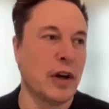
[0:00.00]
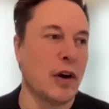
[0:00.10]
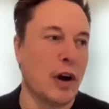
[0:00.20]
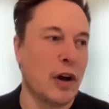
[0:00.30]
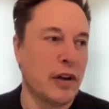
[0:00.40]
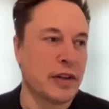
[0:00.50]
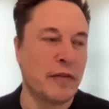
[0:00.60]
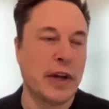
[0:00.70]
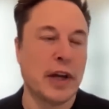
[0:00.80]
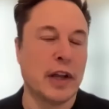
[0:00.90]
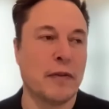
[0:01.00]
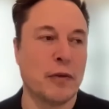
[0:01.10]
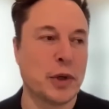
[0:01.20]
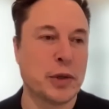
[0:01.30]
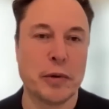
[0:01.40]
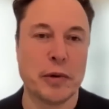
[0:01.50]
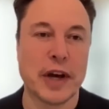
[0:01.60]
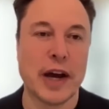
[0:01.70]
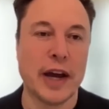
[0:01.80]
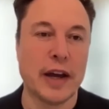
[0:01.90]
uh, uh, some hill upon which we will
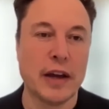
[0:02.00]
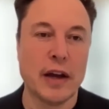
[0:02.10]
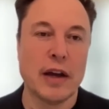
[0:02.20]
die.